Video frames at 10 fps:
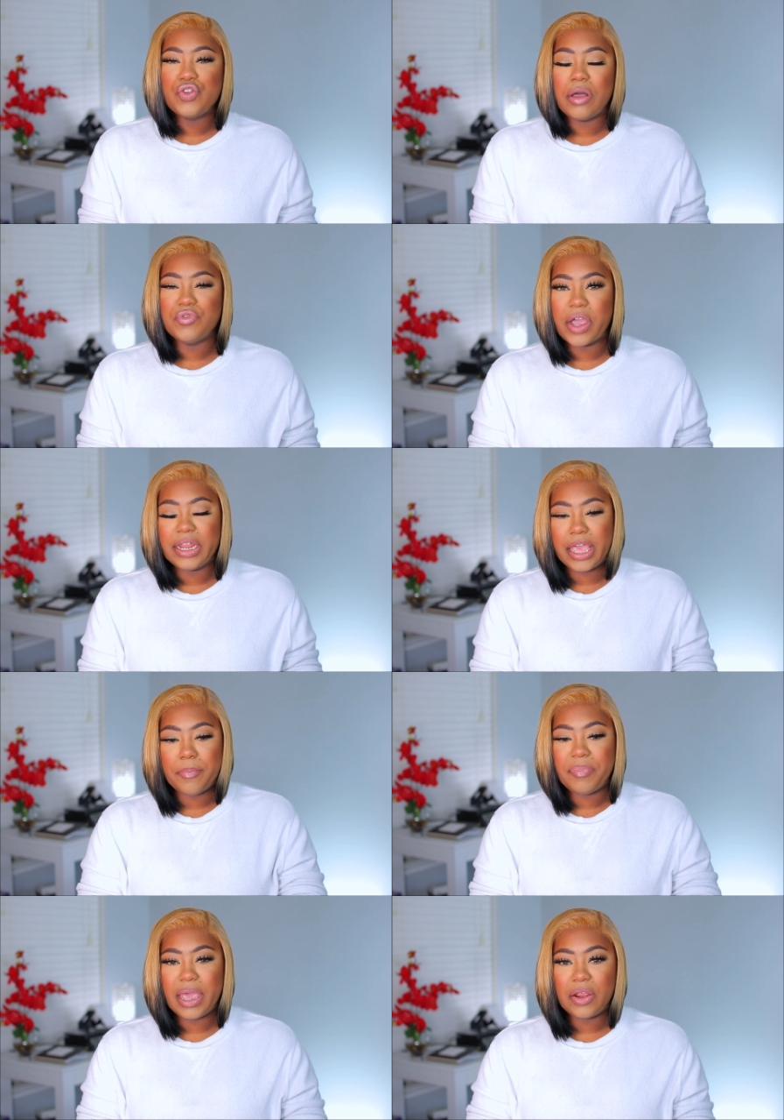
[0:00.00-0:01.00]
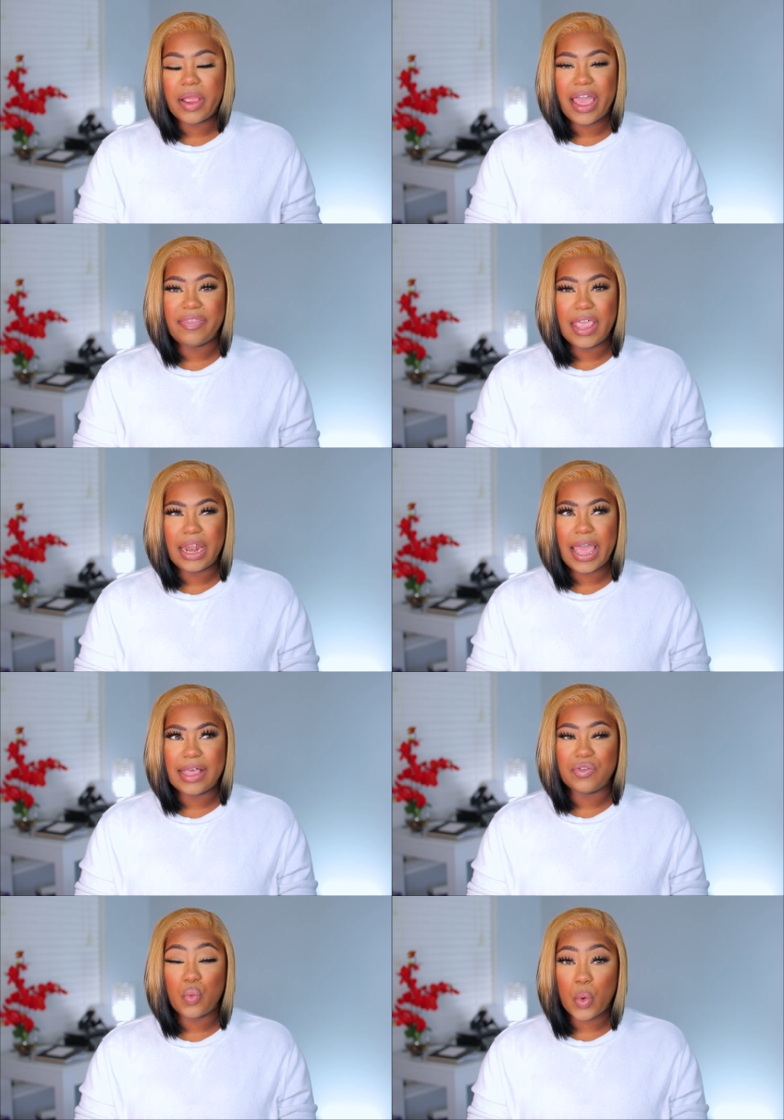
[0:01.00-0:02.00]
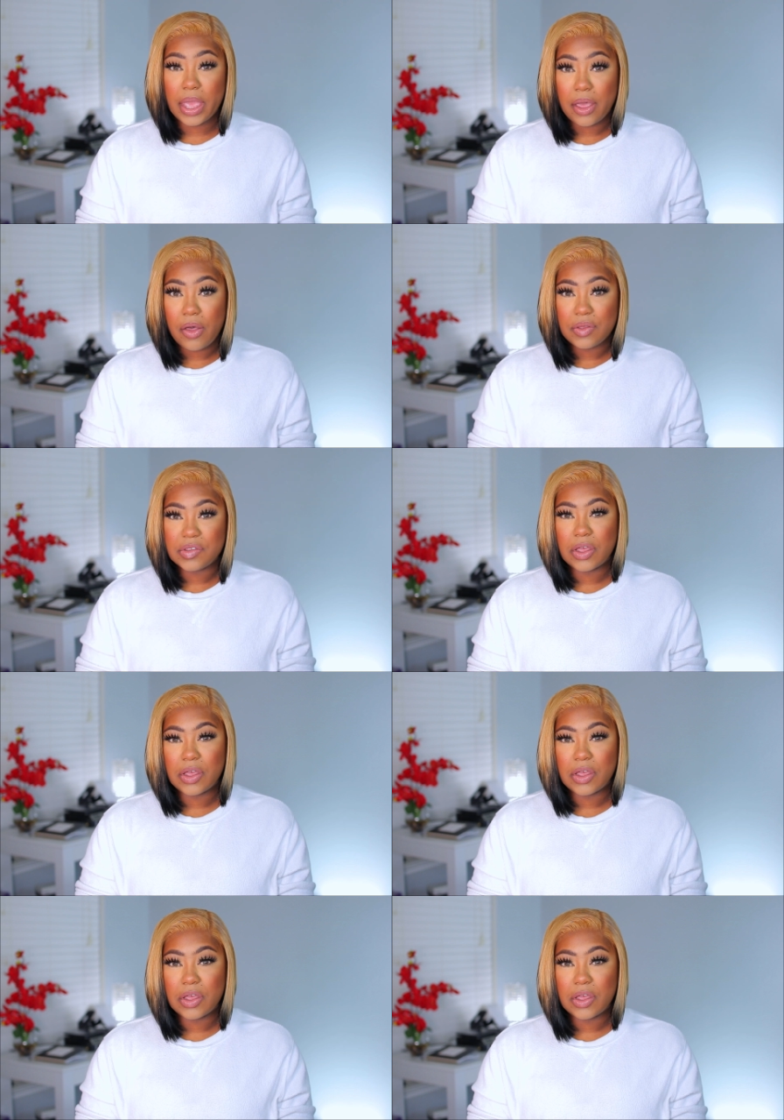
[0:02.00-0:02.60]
so I'm trying to get better at that as well.